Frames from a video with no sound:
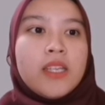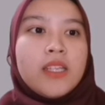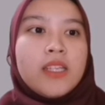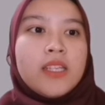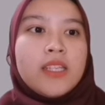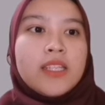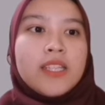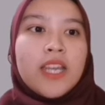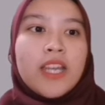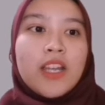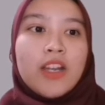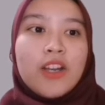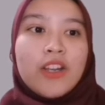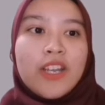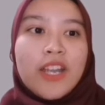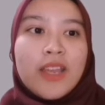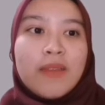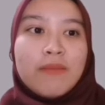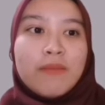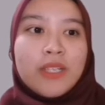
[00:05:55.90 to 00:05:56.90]
They decide
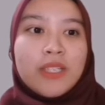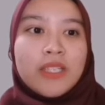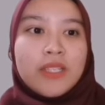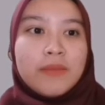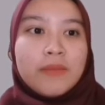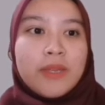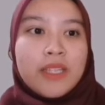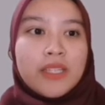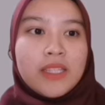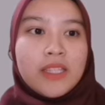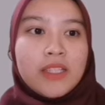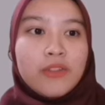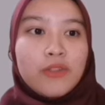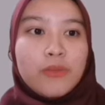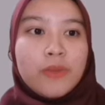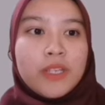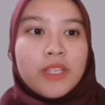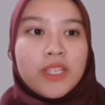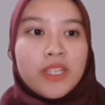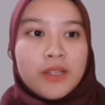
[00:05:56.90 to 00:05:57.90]
on naming the
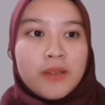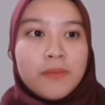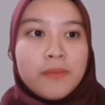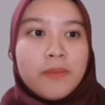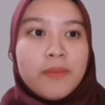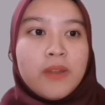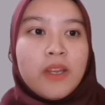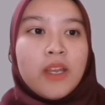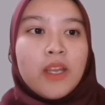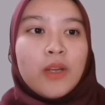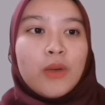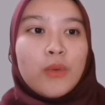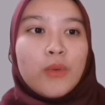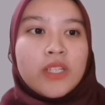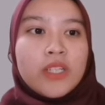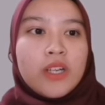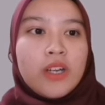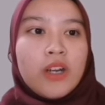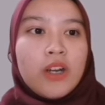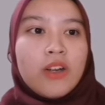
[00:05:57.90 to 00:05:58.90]
metal rubidium,
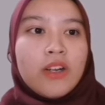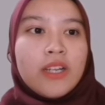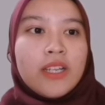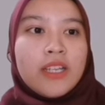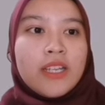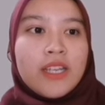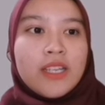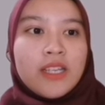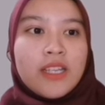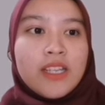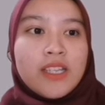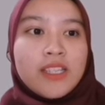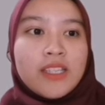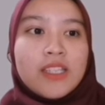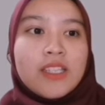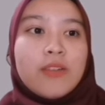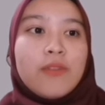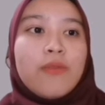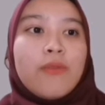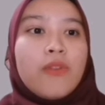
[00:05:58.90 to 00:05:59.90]
which
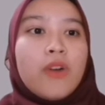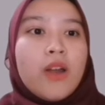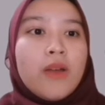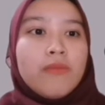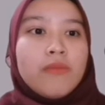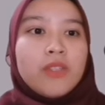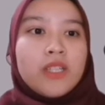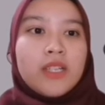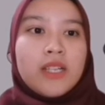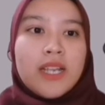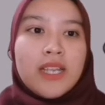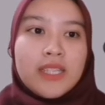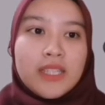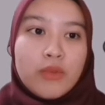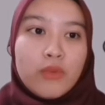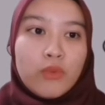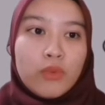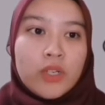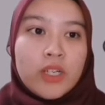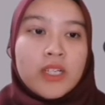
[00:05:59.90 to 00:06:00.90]
originates from the
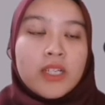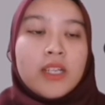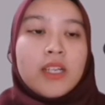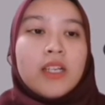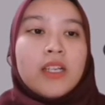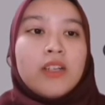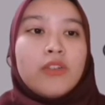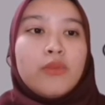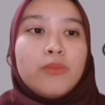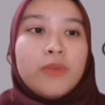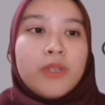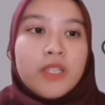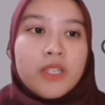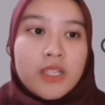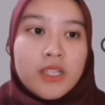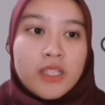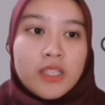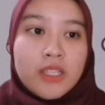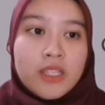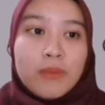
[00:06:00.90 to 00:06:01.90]
Latin word
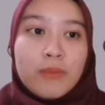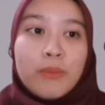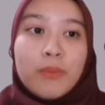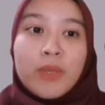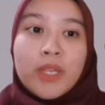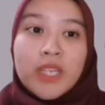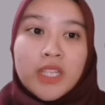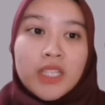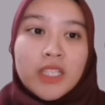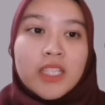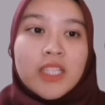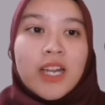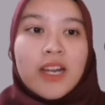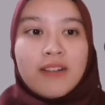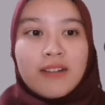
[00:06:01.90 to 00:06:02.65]
rubidius, meaning